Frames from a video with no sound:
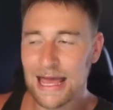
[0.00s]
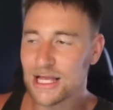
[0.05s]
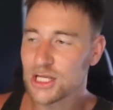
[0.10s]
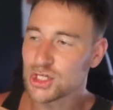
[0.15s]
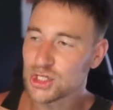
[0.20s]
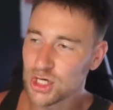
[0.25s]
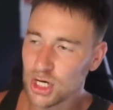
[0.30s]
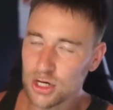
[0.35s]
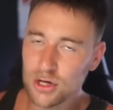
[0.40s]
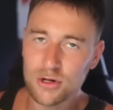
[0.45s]
a
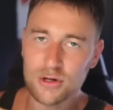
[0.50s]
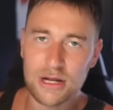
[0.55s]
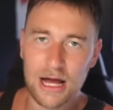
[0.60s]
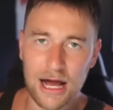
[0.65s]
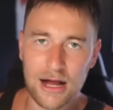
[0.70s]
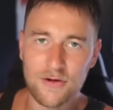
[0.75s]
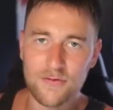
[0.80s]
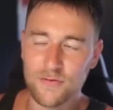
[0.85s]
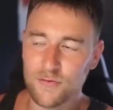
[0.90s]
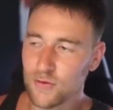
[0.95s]

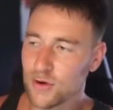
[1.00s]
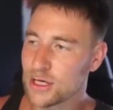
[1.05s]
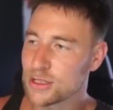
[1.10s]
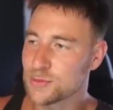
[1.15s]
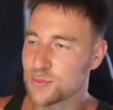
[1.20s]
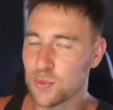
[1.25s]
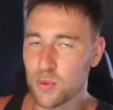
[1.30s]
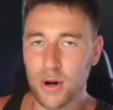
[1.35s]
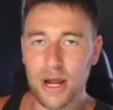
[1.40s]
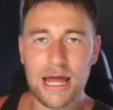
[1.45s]
Juggernaut fridge,
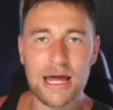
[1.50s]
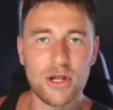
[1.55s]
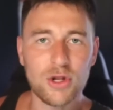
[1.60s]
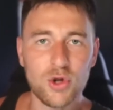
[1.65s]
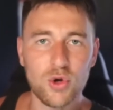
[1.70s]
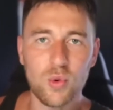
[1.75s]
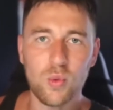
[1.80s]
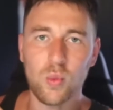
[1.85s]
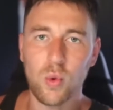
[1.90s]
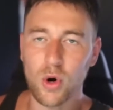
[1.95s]
brand
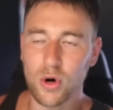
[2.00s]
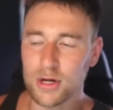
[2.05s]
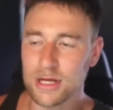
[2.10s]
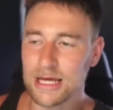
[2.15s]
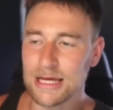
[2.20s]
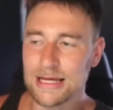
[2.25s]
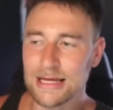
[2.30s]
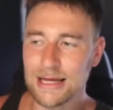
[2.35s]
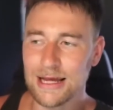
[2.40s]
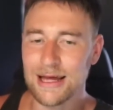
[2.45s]
new,
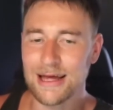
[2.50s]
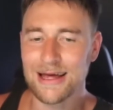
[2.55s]
working,